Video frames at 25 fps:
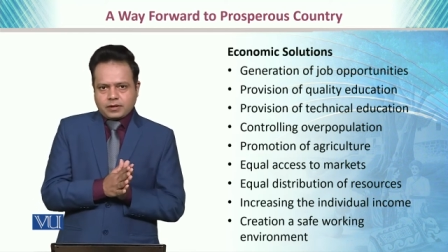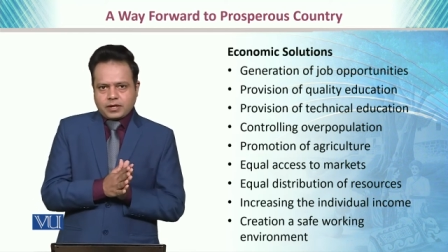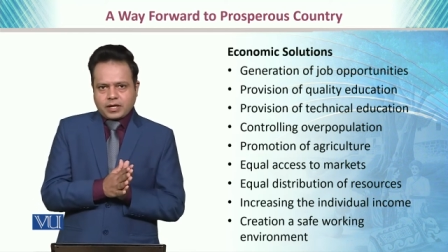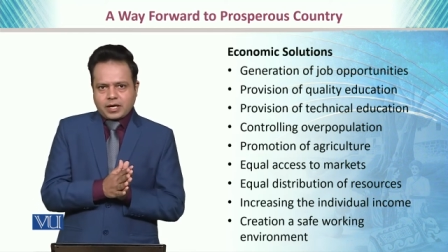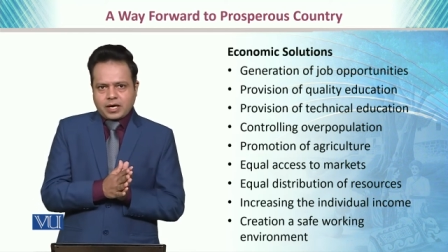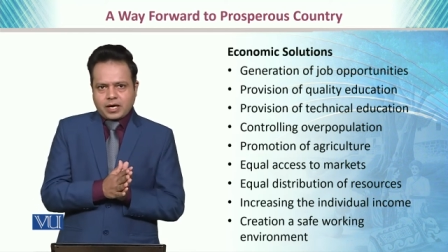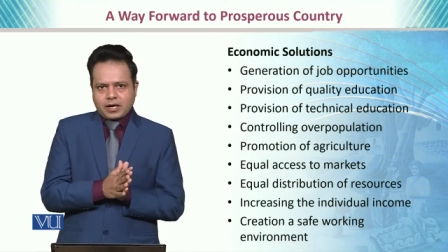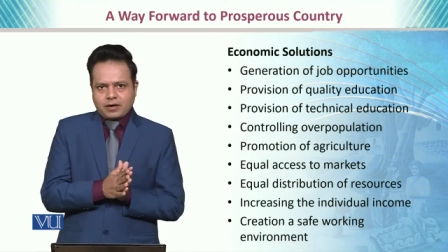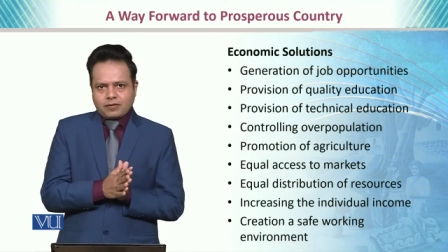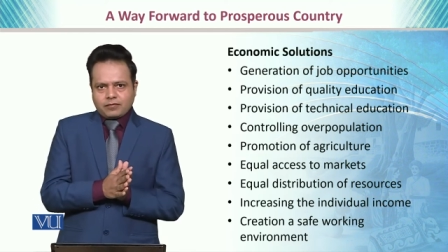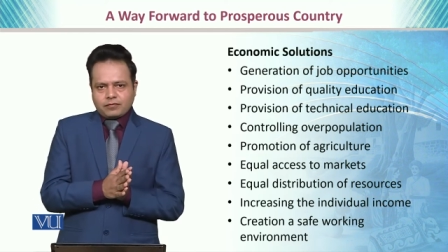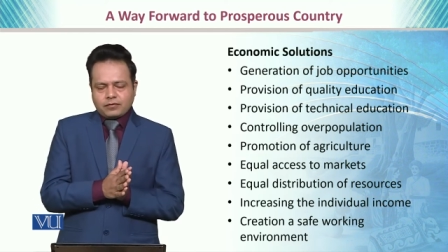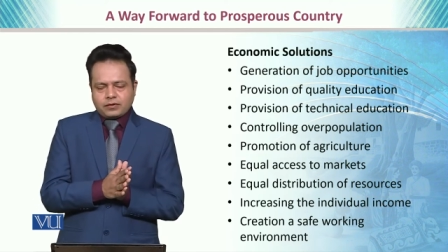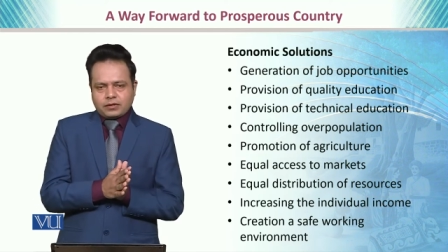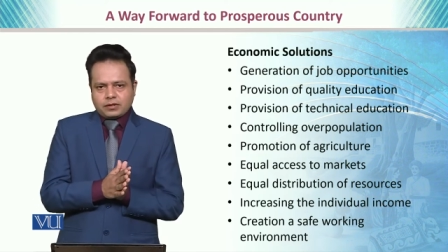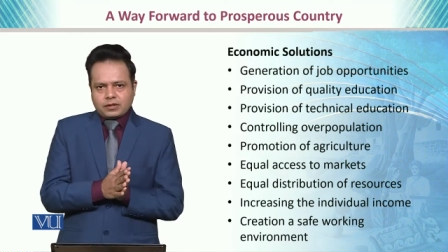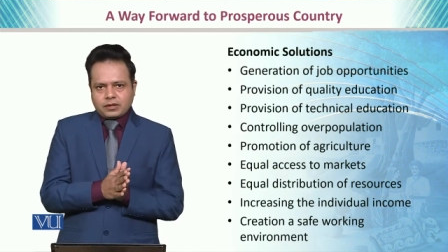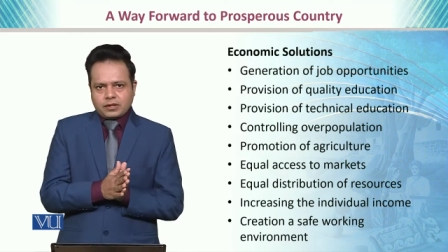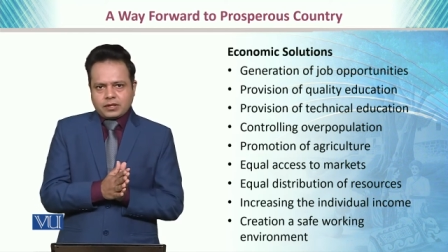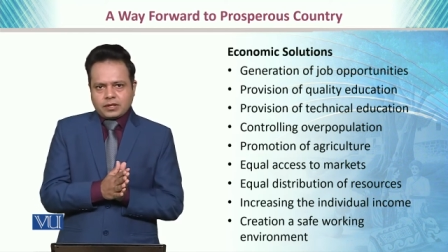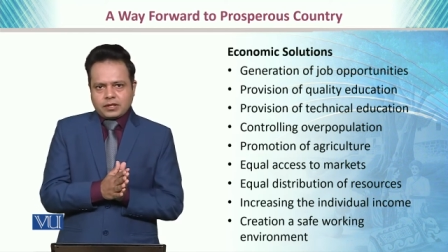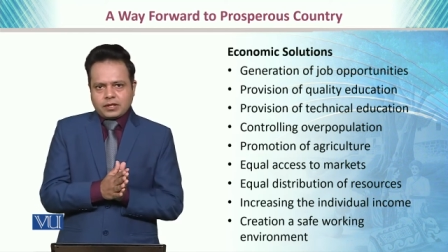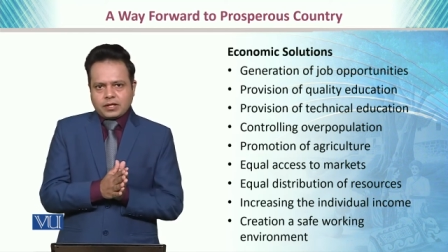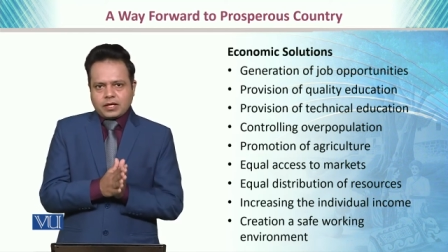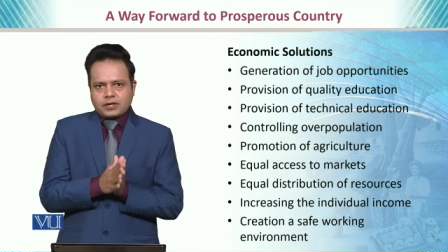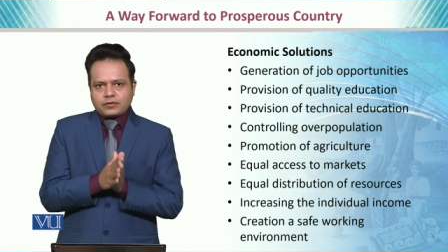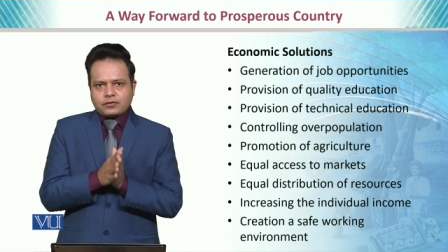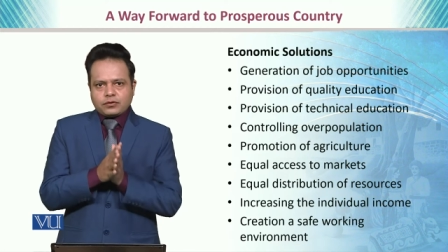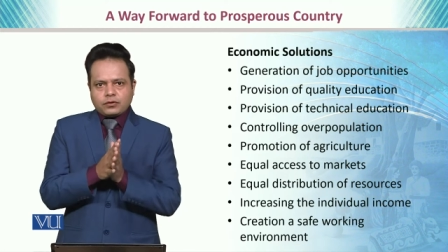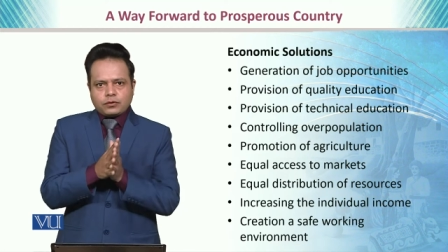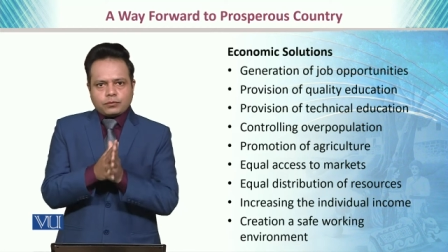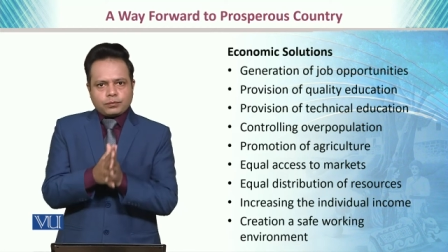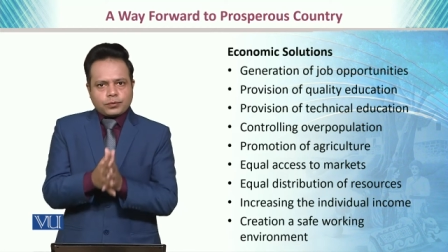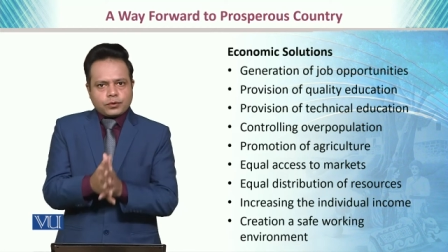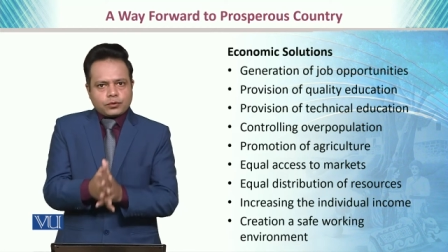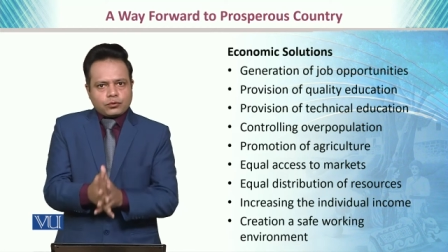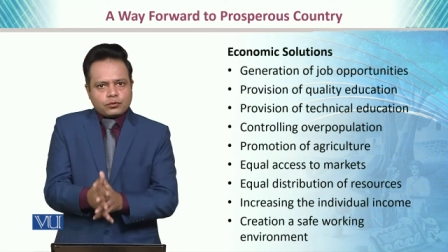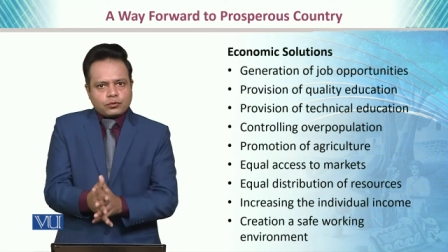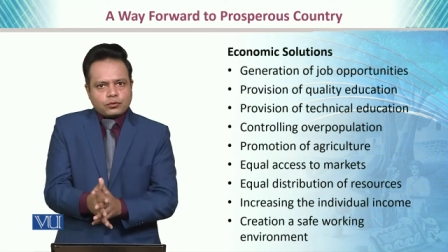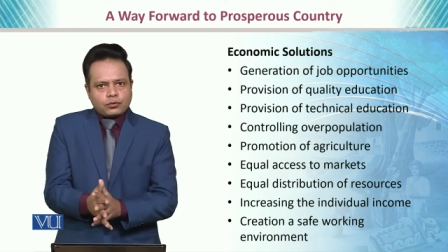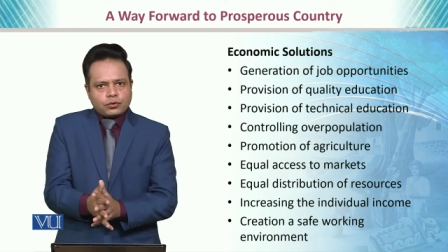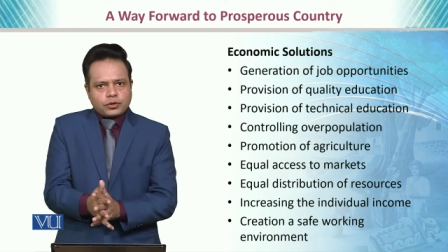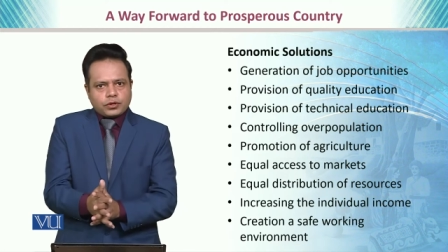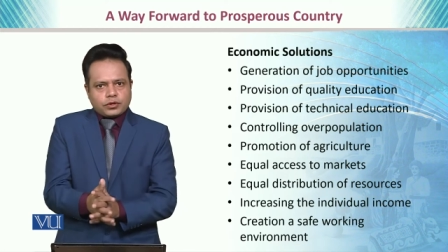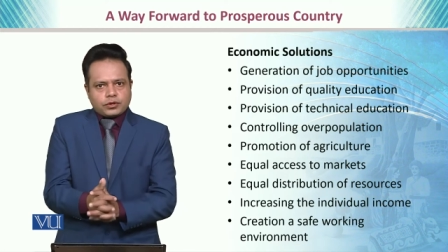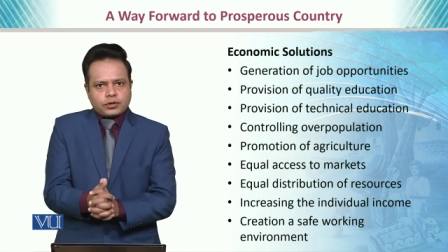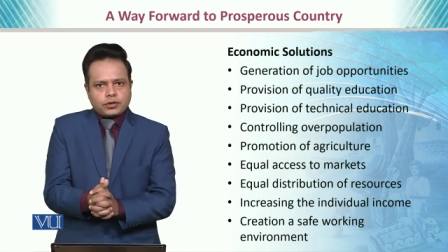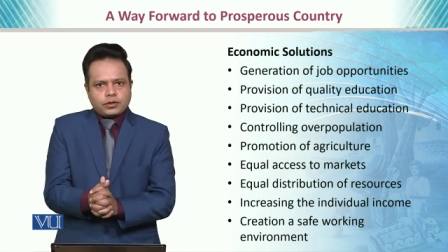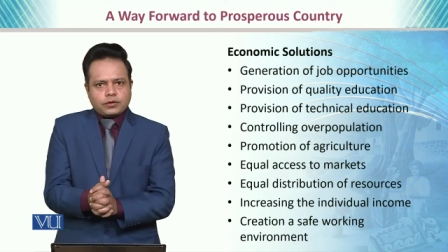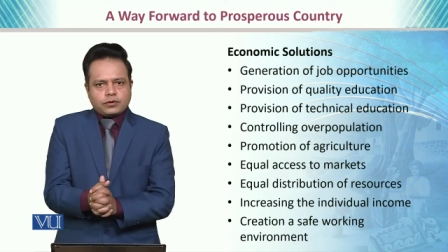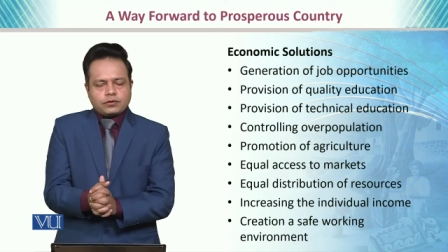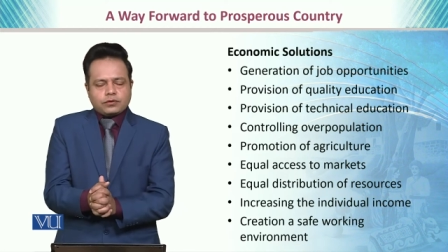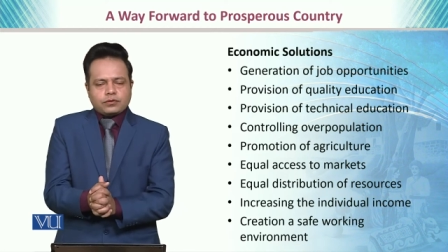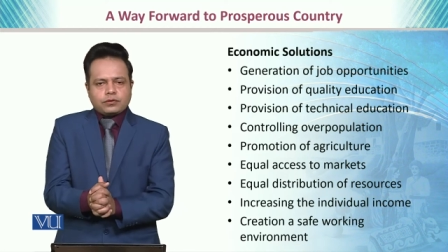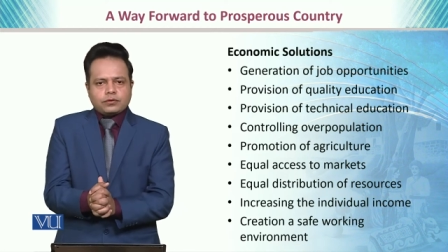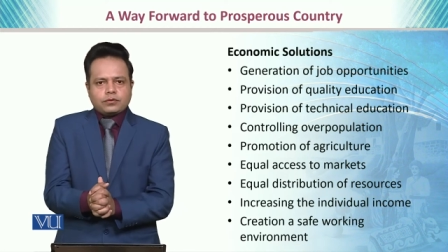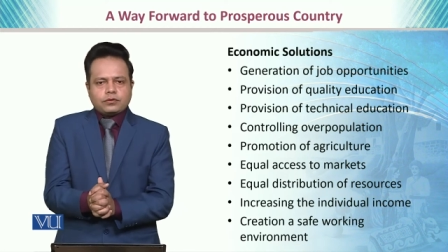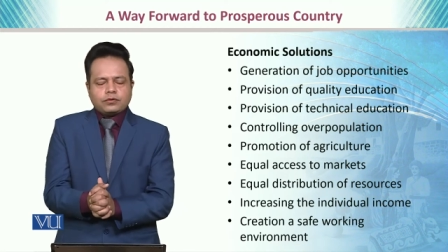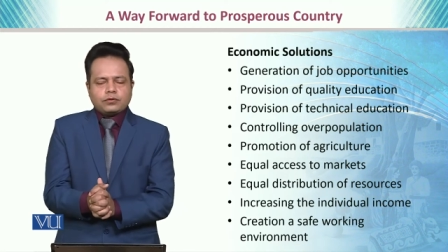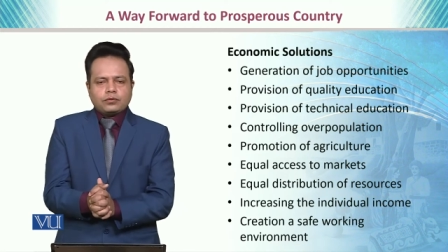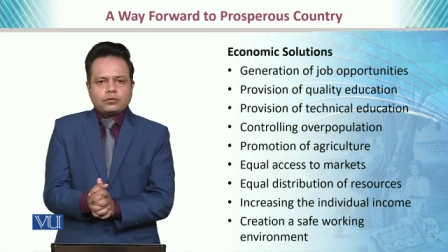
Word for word: have lesser opportunities